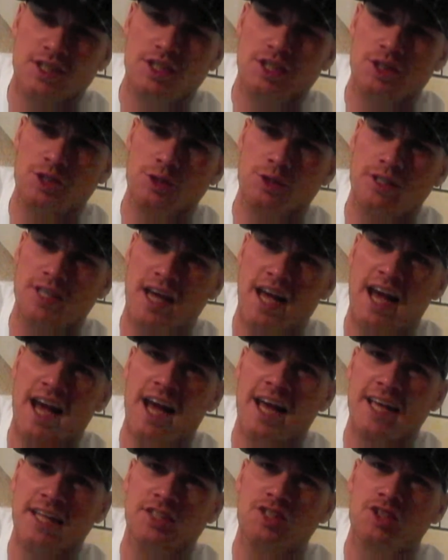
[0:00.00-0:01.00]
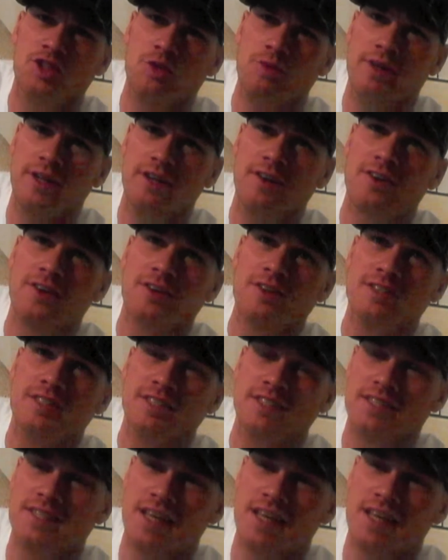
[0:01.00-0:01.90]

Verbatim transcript: It's truly I, I get so many girls.